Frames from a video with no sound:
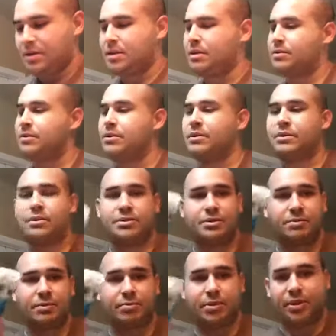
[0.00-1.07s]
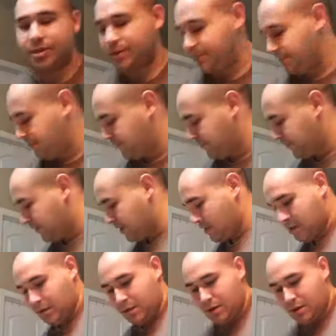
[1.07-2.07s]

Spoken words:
There we go. Should be plenty. Get